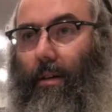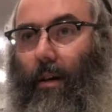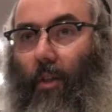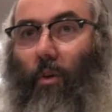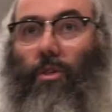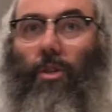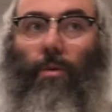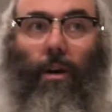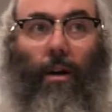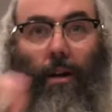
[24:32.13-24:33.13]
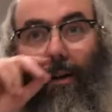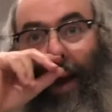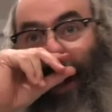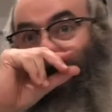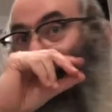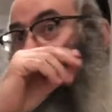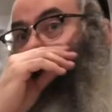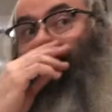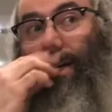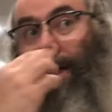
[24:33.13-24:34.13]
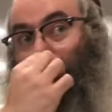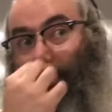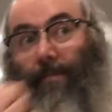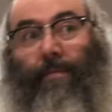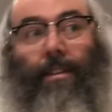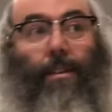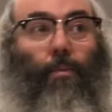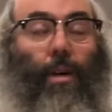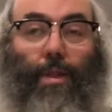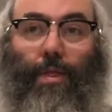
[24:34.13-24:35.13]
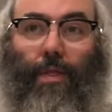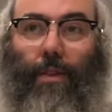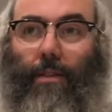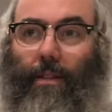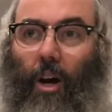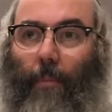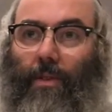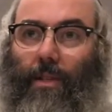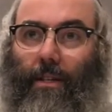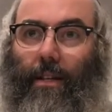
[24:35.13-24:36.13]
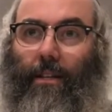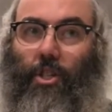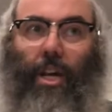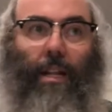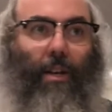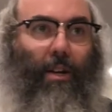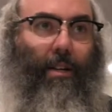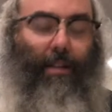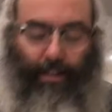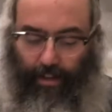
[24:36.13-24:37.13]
Those who are acting funny with the opposite gender,